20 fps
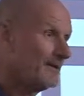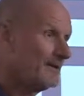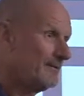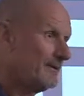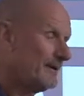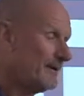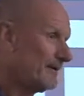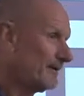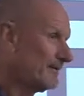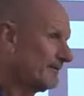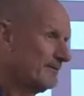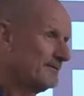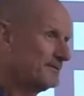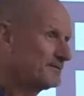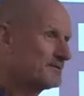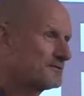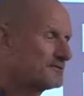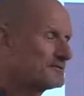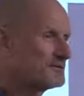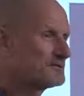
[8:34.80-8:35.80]
Now,
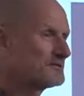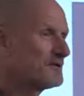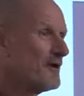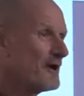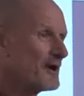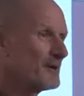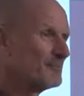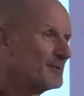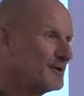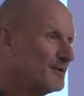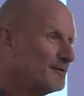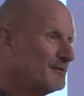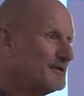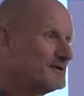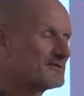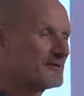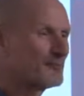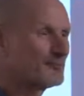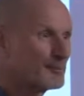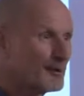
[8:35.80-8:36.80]
this is designer
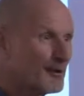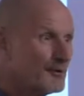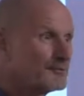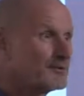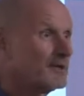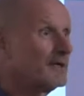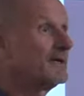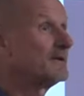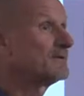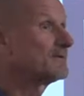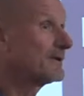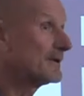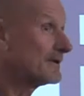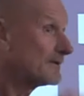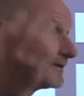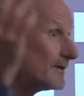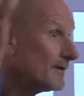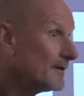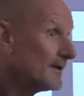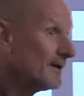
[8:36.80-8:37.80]
breweries of proteins that,
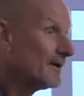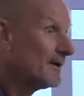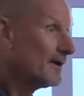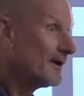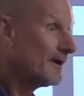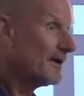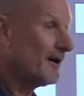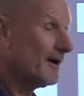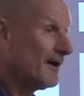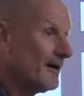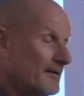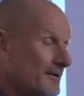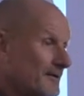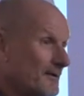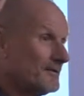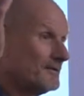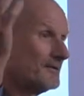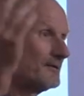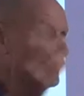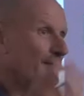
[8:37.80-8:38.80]
uh,
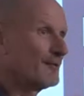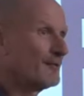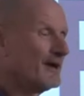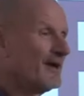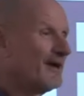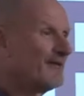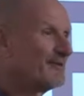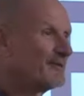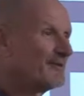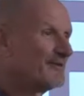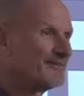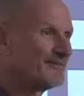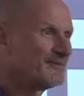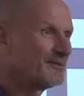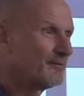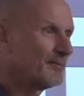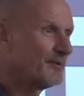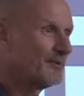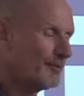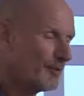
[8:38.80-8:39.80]
you know, we
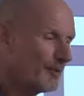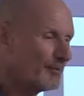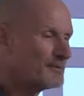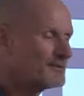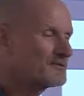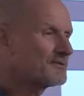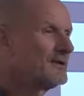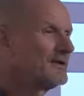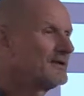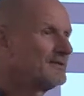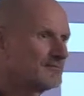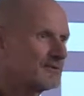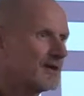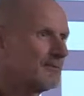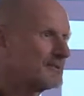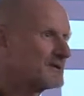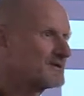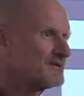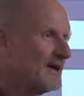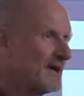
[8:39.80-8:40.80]
haven't, we, well, we've seen
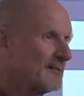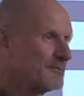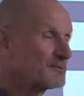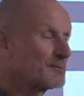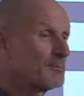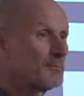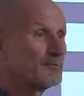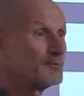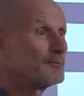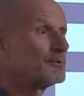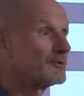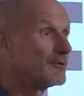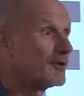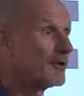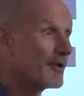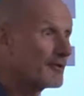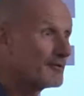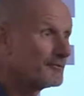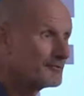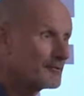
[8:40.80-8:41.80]
some examples, but not a
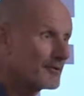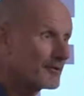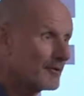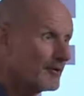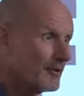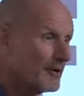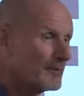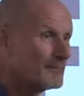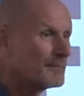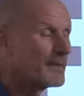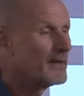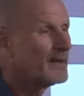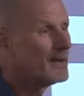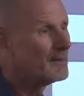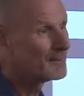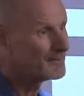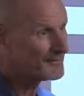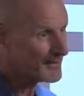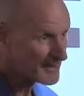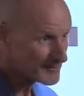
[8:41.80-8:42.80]
lot. Not a
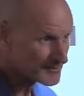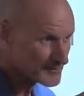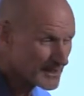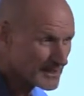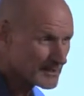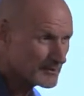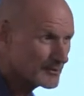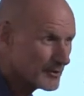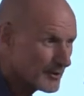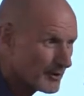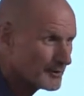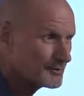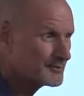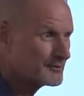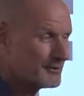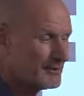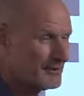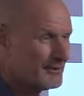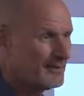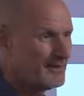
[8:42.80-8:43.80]
lot. But that
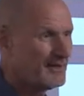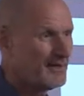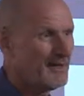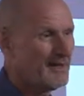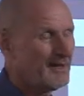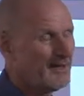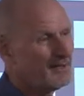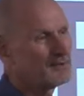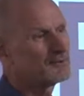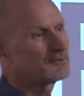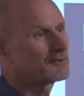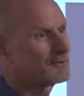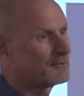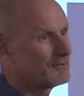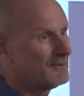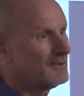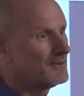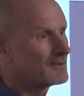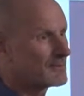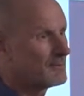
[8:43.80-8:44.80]
technology is,
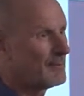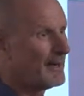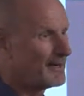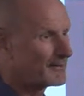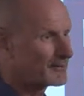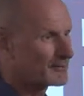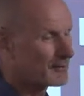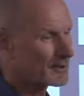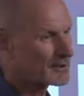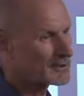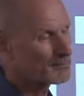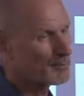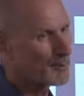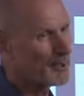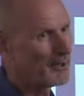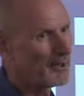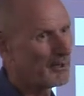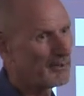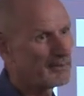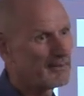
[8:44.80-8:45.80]
is about to
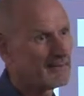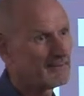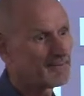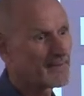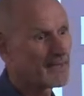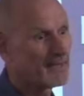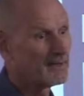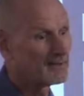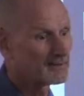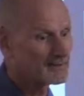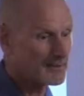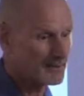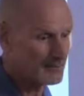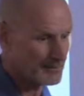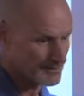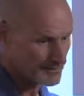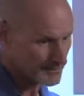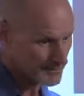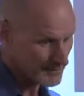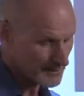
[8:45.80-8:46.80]
explode. So
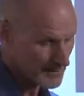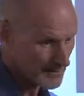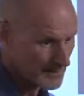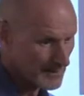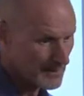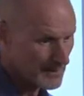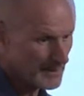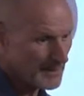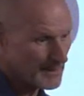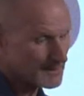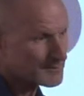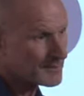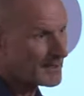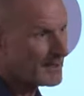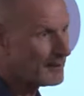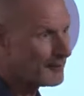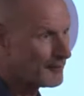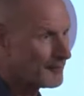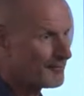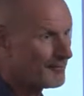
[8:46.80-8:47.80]
it's, it's
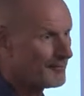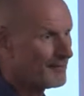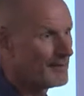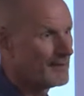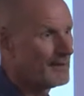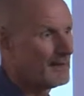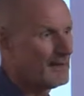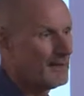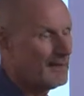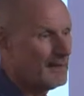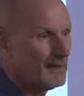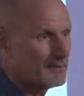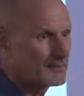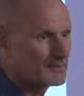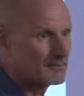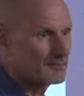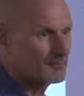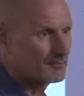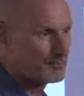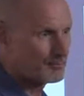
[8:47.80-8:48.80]
health,
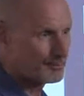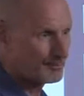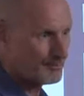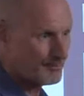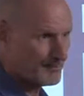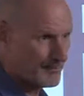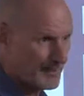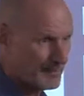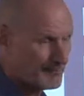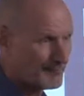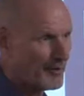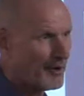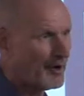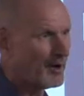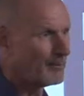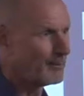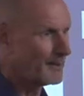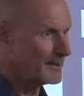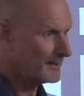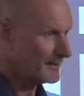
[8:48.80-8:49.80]
it's
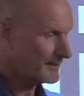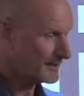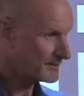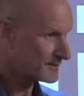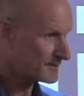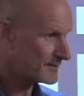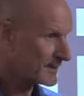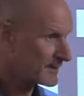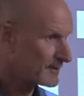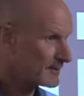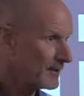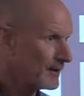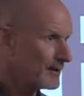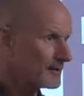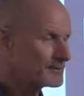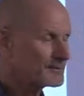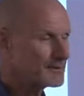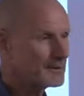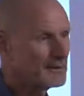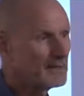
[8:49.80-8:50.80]
environment, it's
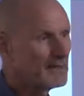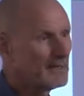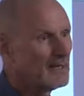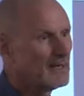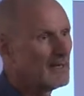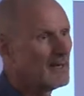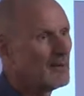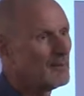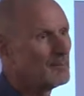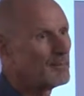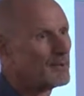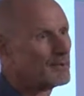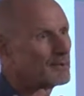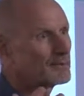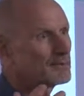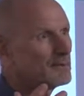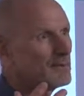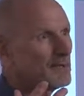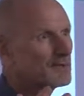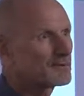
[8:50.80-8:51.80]
technology, but
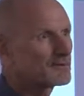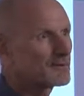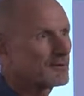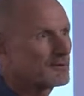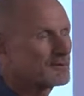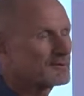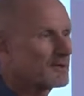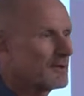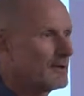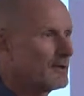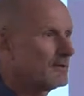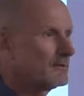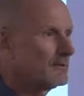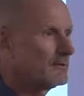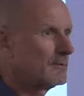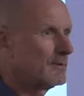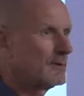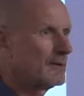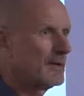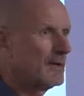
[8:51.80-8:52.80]
it, it's
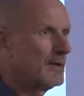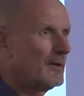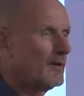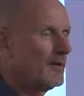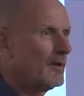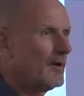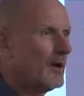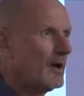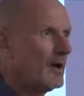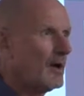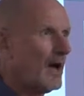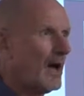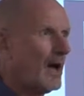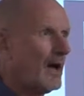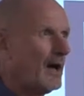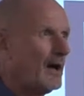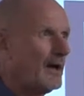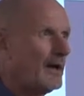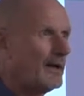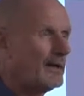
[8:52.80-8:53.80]
also
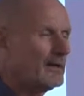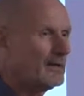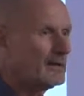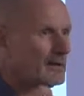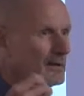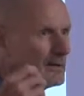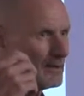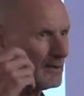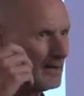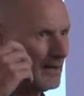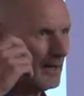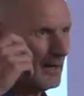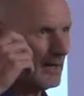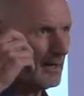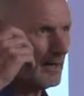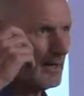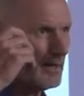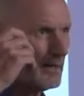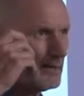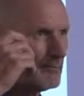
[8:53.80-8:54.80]
a,
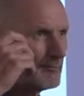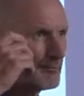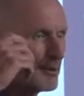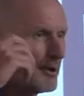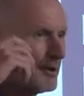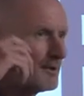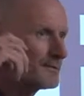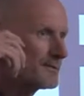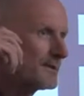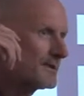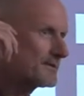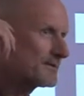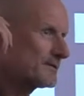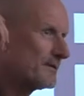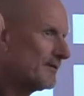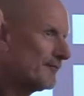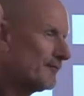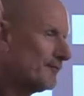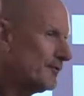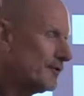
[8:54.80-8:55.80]
a process
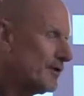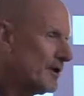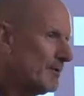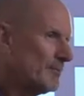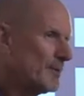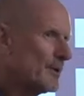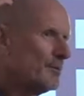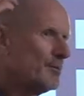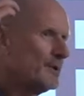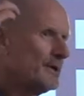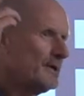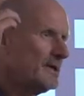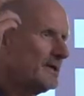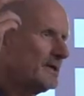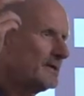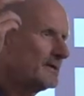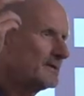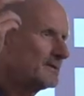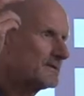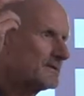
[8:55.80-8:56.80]
of human
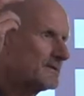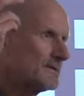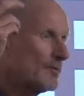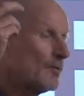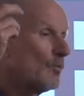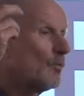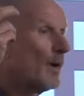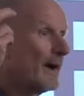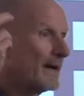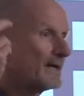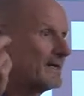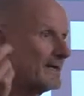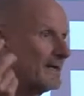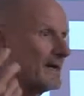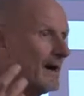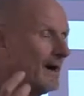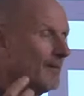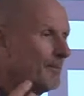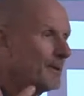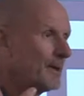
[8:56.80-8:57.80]
beings waking
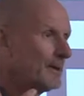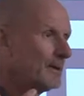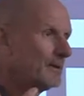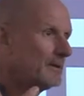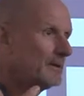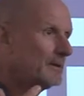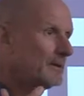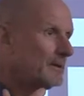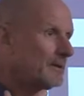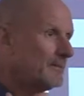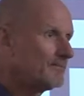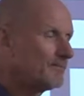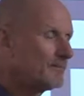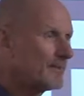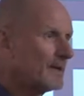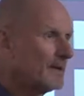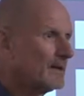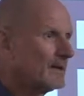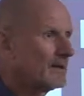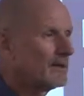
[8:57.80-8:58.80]
up
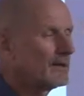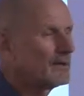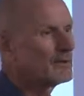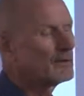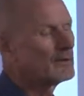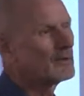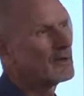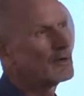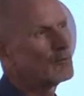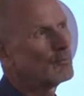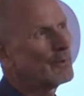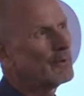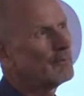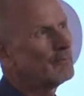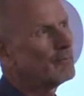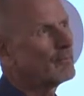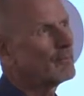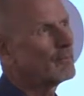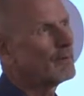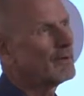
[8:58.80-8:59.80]
you know, we,
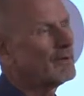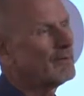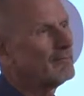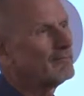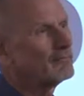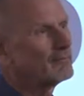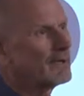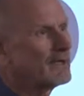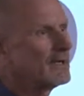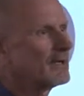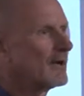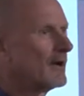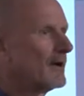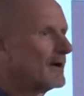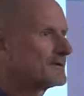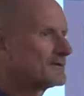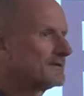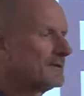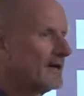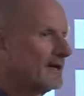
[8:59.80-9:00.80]
we
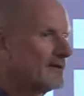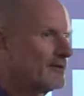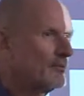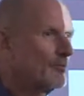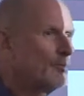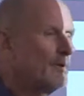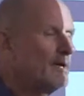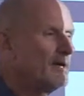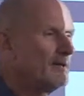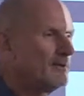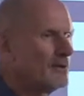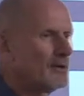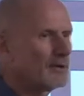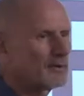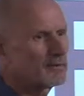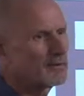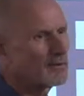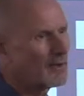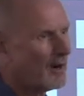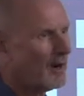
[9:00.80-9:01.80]
realise now that we're
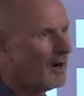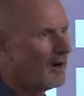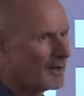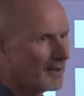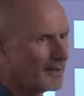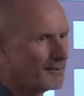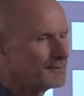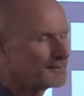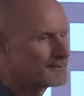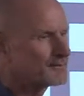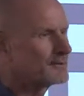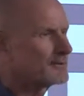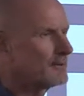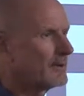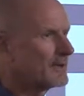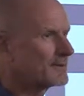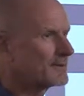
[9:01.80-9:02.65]
not islands to